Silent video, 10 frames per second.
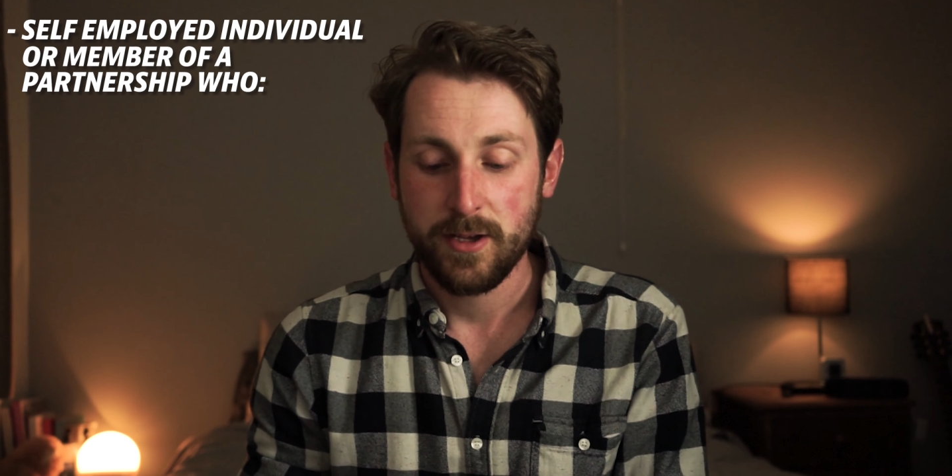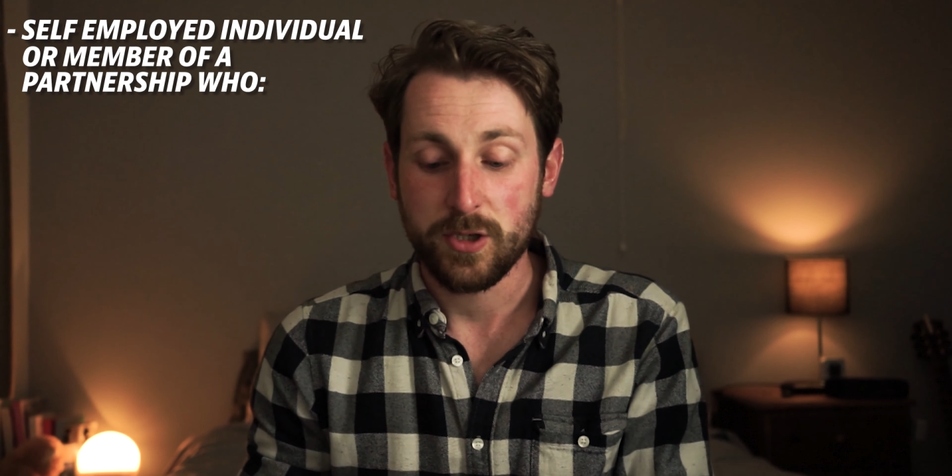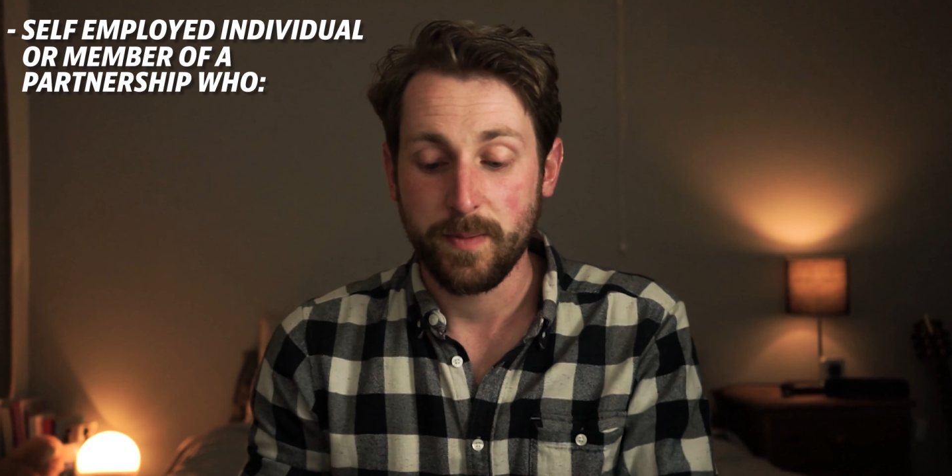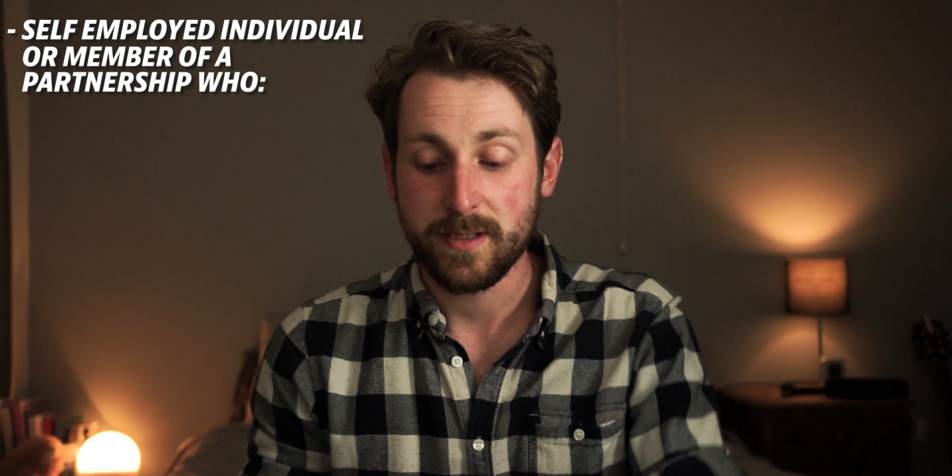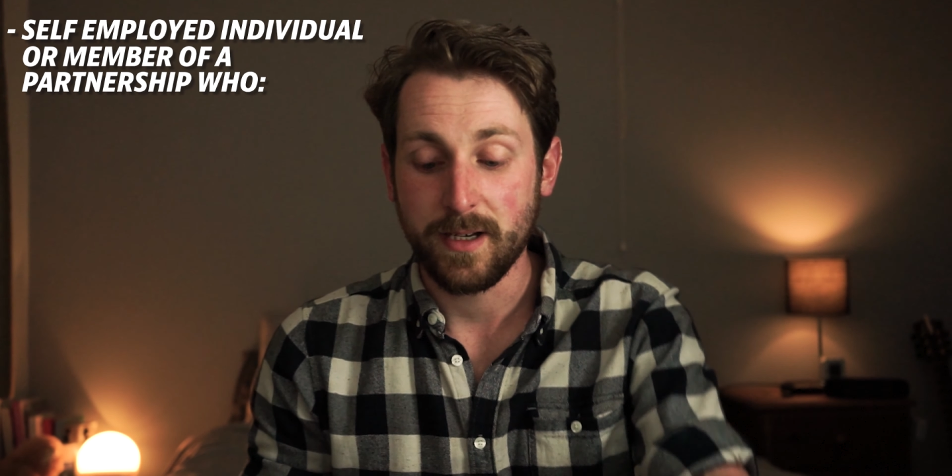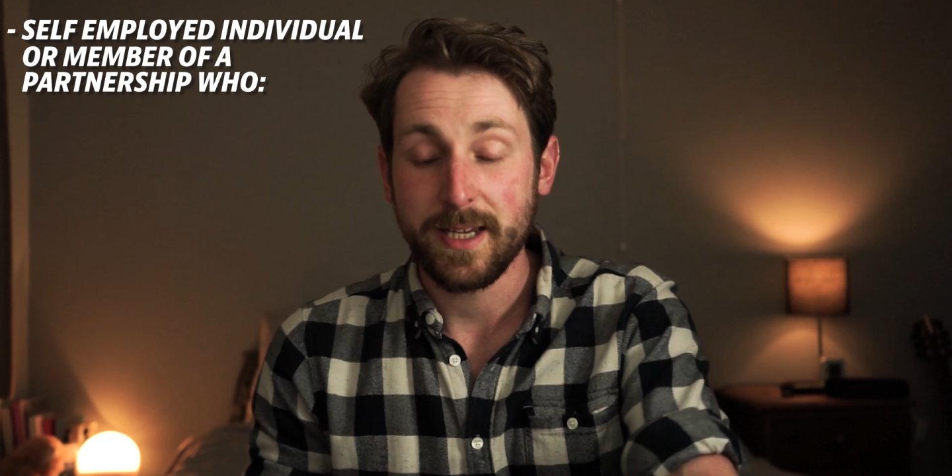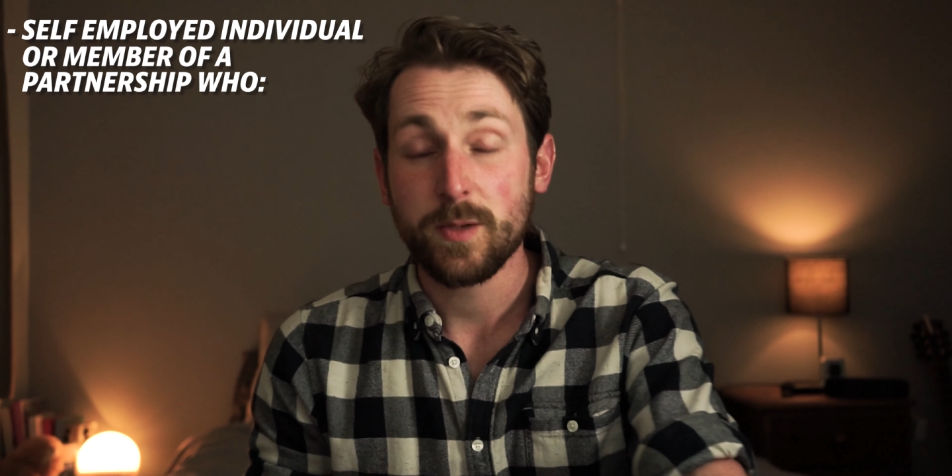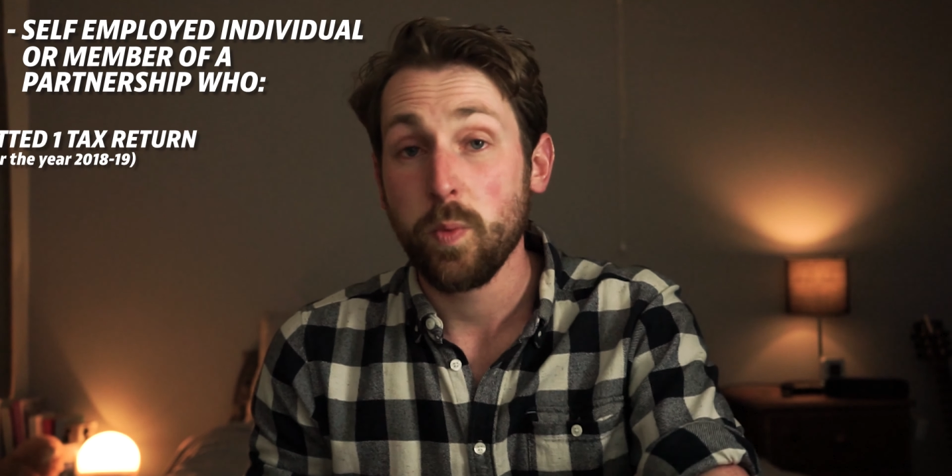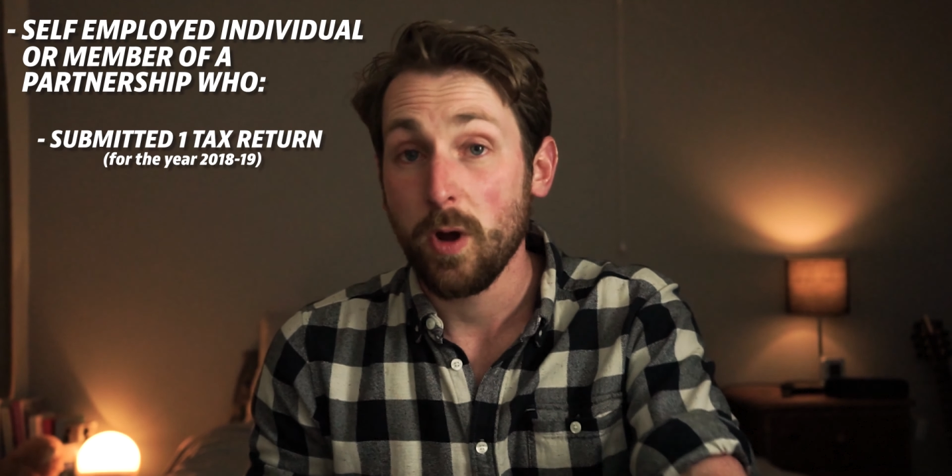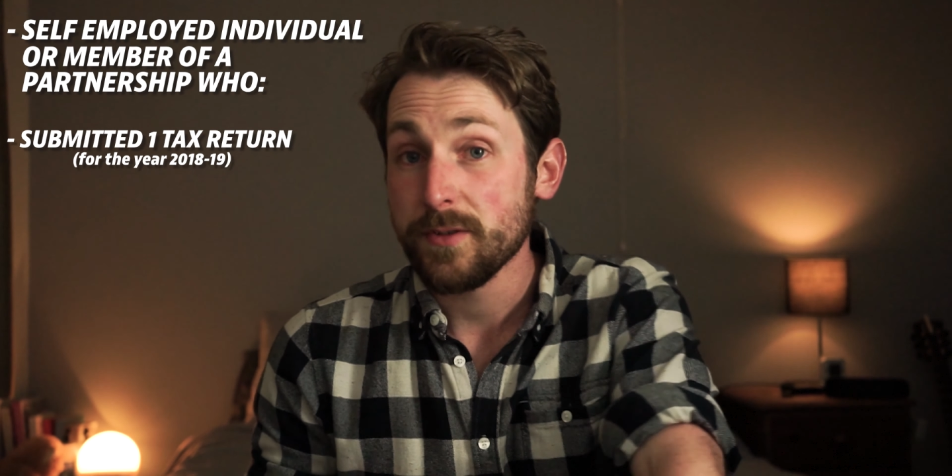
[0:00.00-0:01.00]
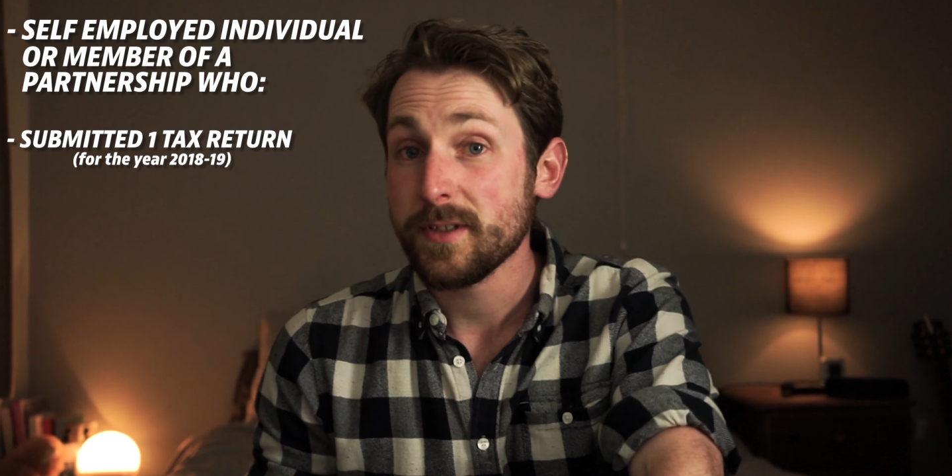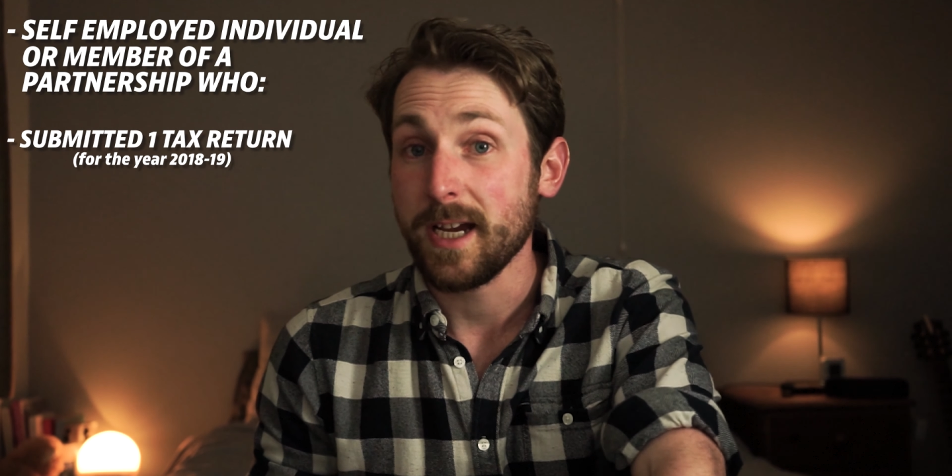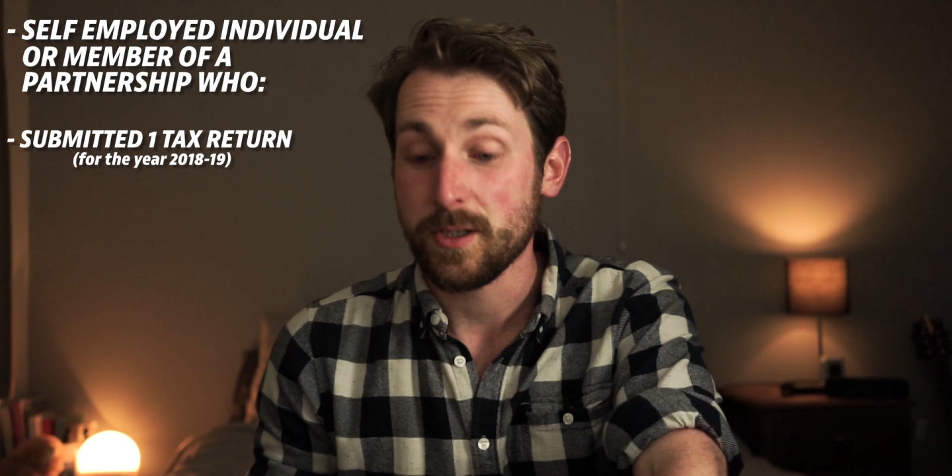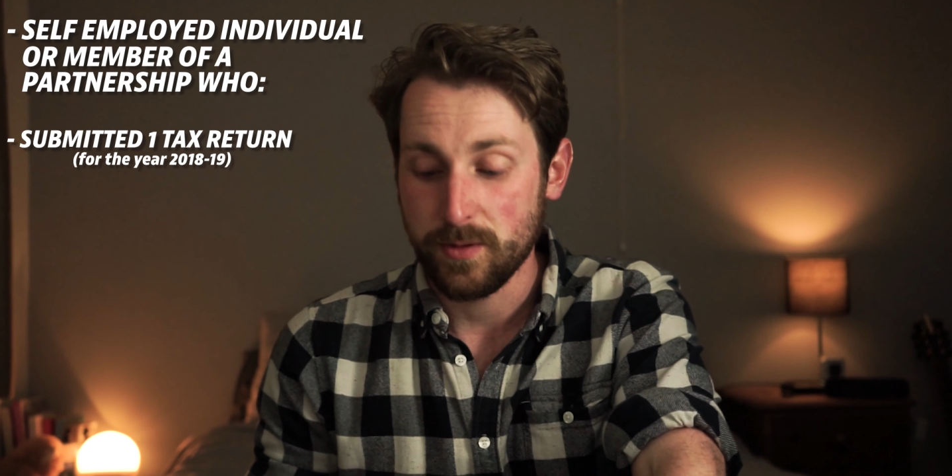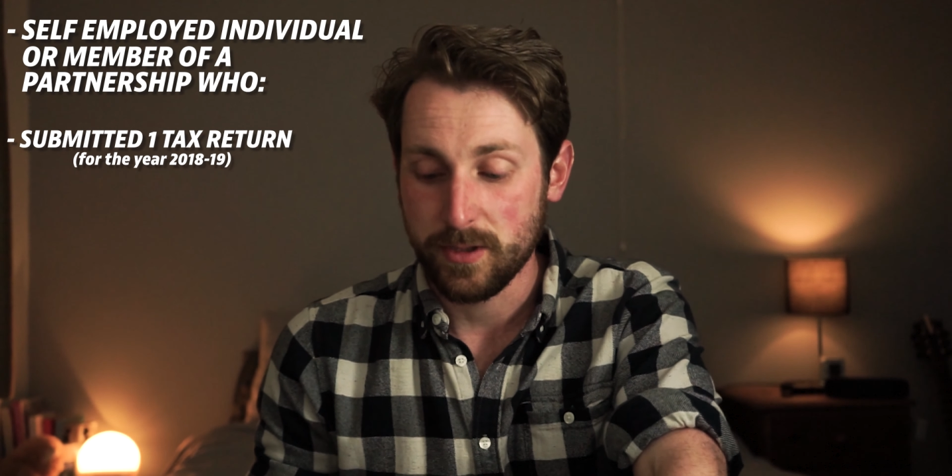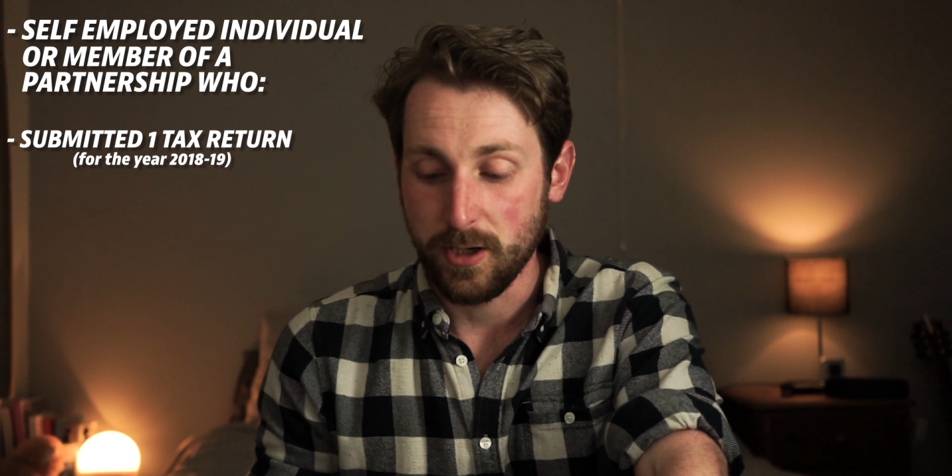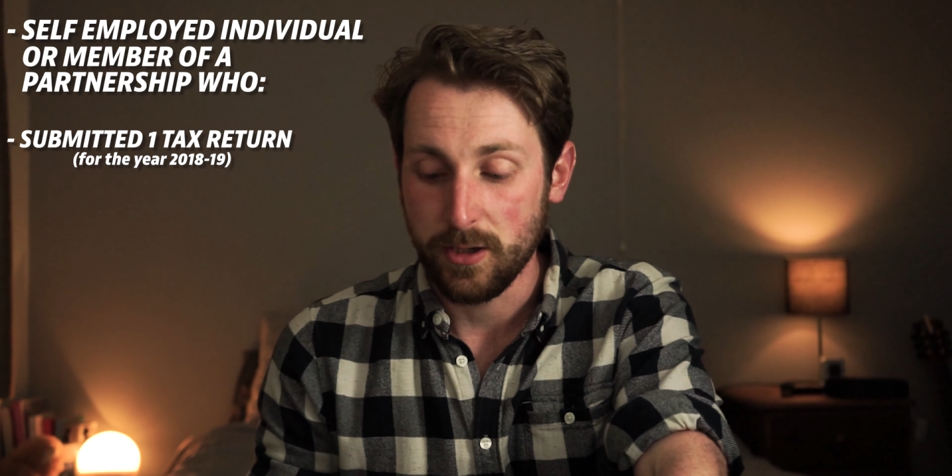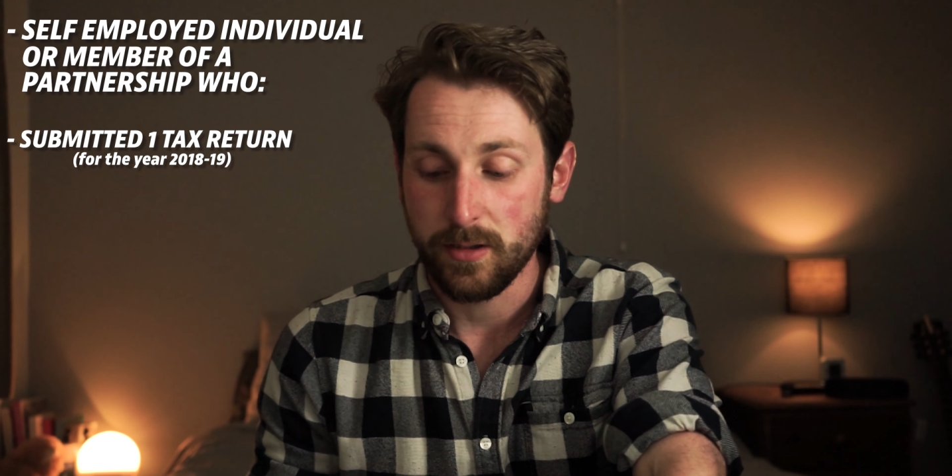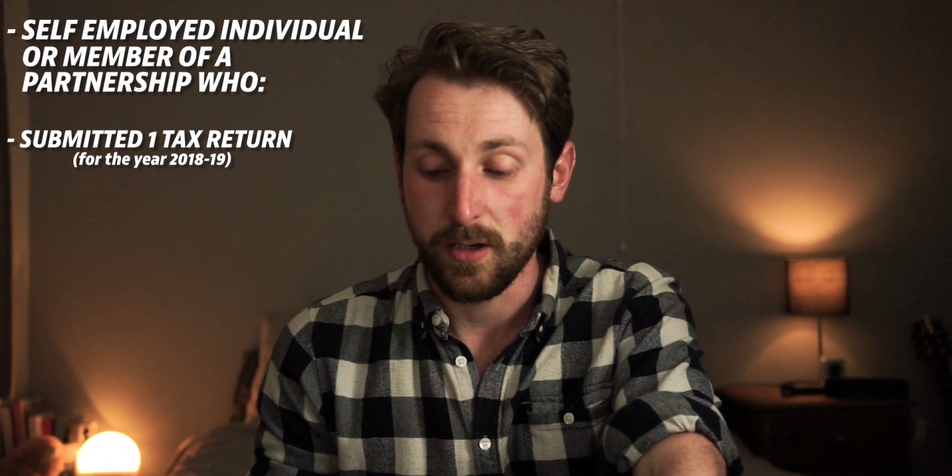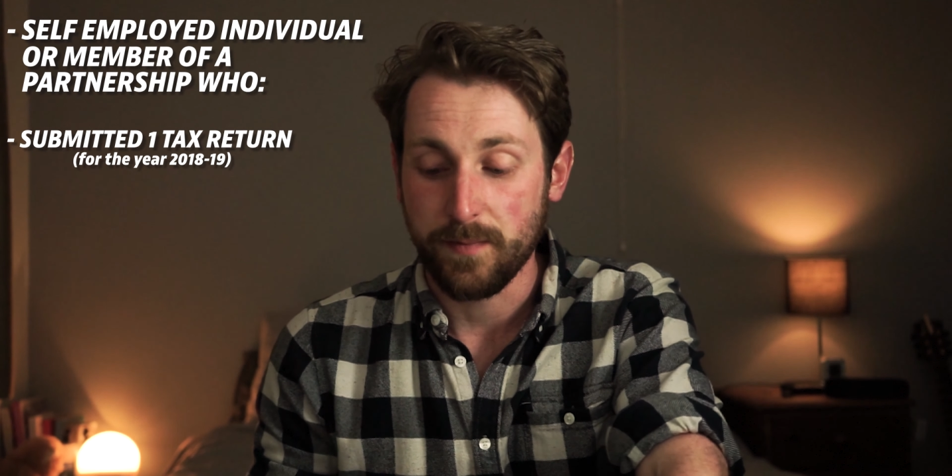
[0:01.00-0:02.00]
submit at least one tax
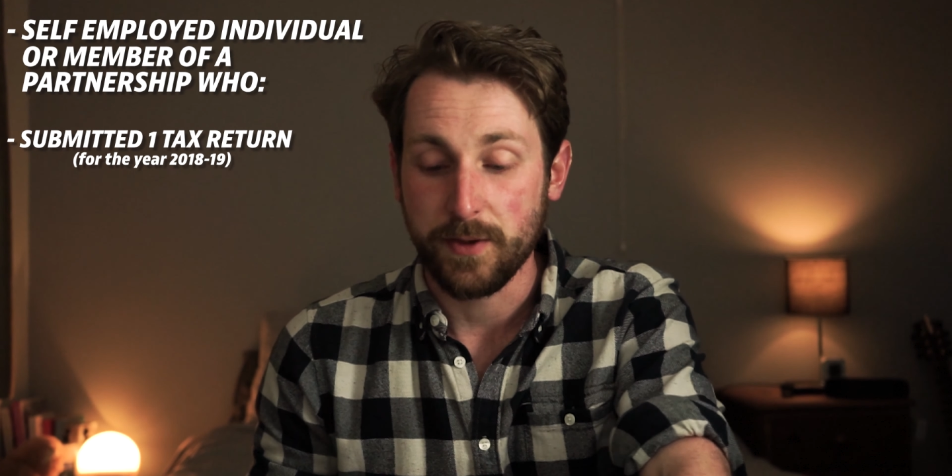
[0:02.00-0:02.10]
return